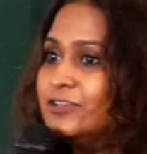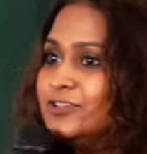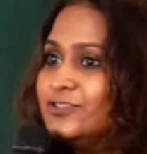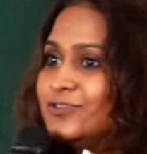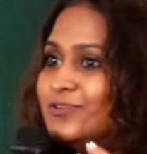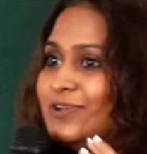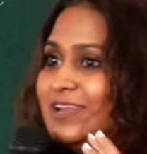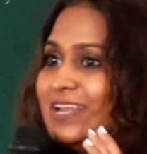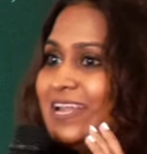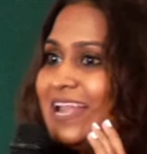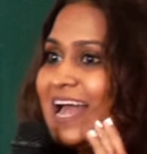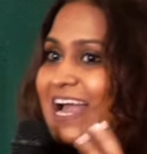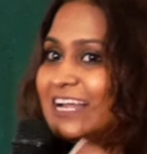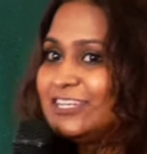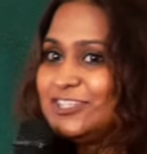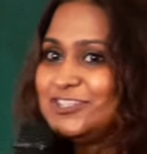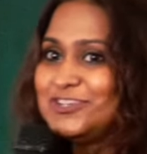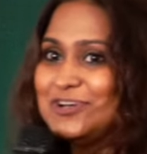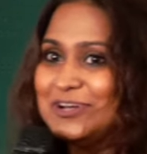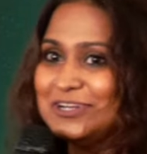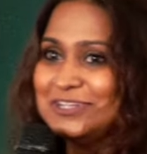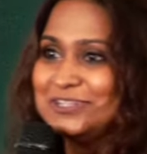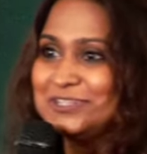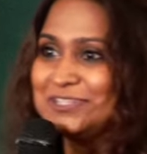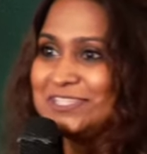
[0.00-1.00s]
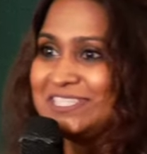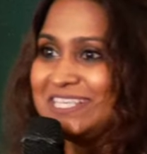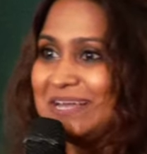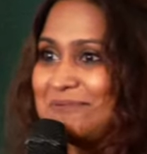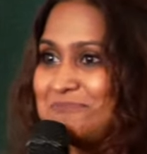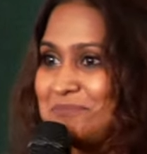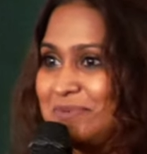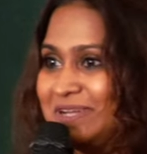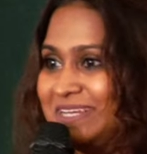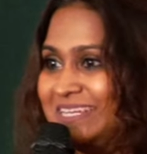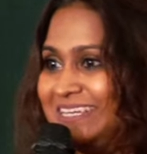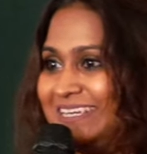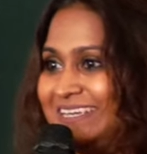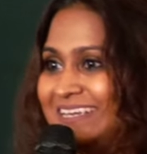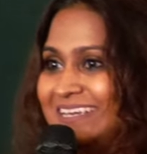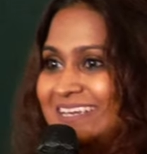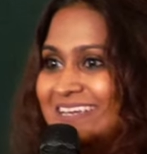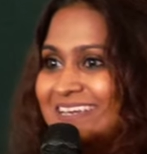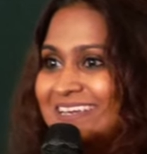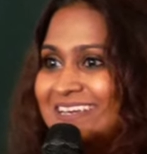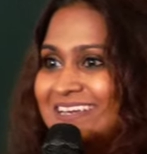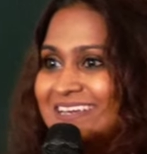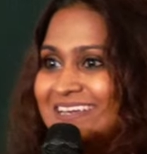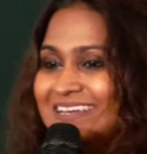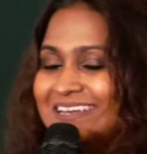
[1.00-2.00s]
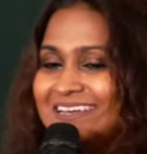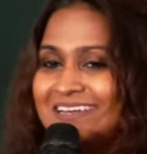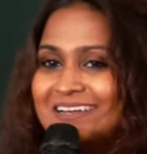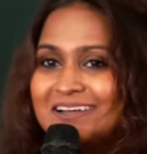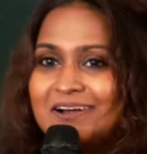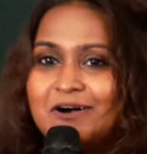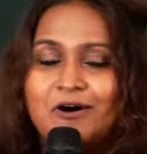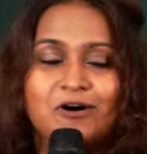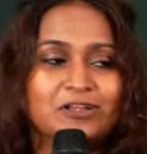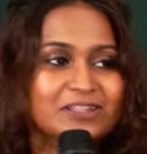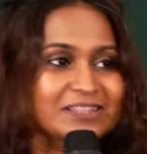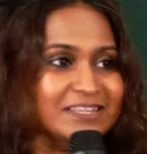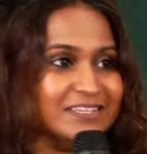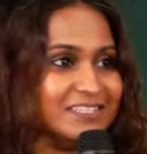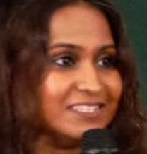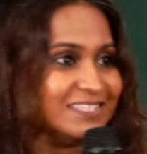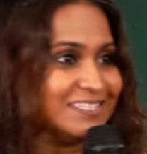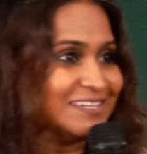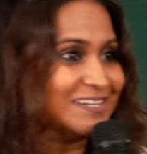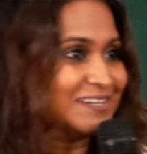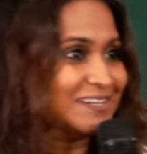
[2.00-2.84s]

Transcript: to latch on to somebody on this